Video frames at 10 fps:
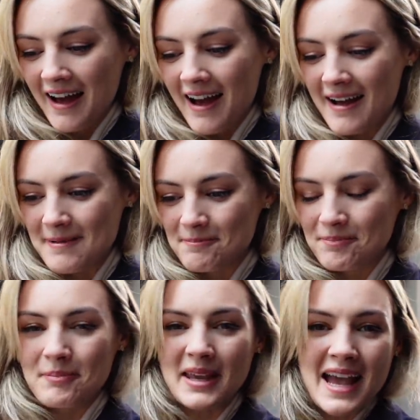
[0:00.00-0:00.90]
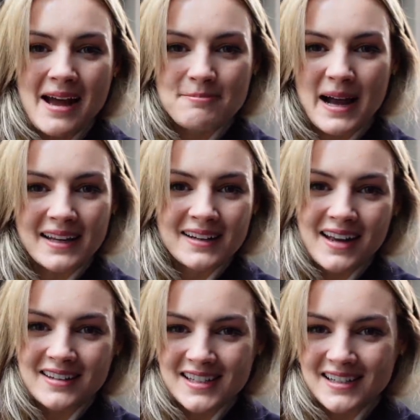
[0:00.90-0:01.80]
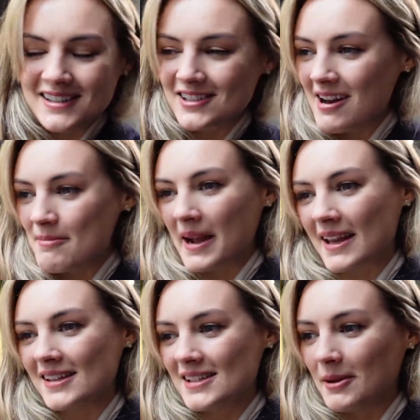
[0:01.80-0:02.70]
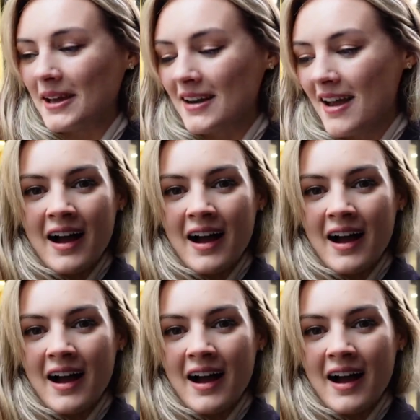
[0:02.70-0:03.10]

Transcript: But yeah, back in London, straight back into it.